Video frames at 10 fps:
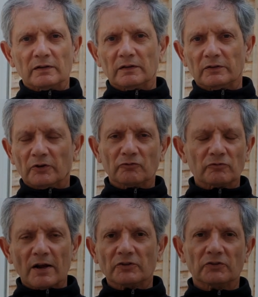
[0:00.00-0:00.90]
Don't
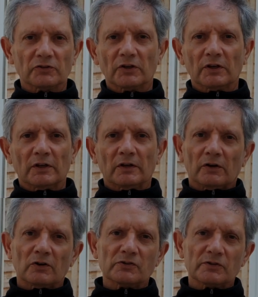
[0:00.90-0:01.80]
rush
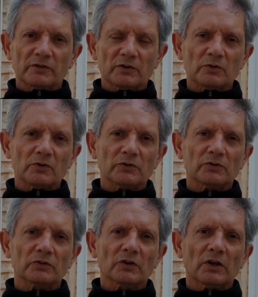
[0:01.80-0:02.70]
onto the course
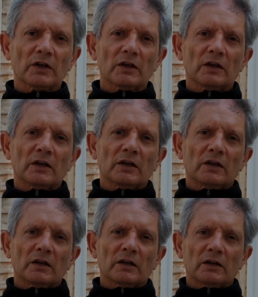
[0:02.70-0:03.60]

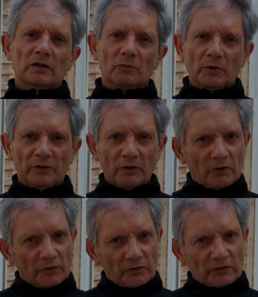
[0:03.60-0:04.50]
with
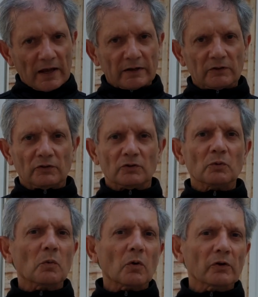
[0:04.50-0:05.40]
your snacks, your
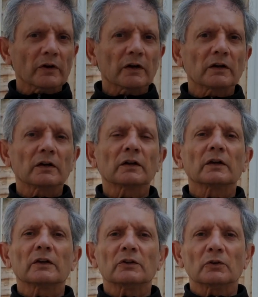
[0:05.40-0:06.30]
water,
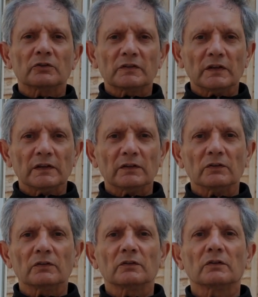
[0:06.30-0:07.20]
your
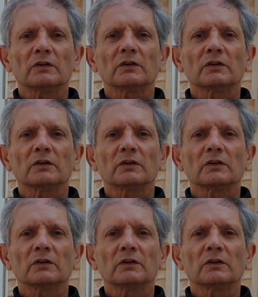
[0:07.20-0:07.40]
teas,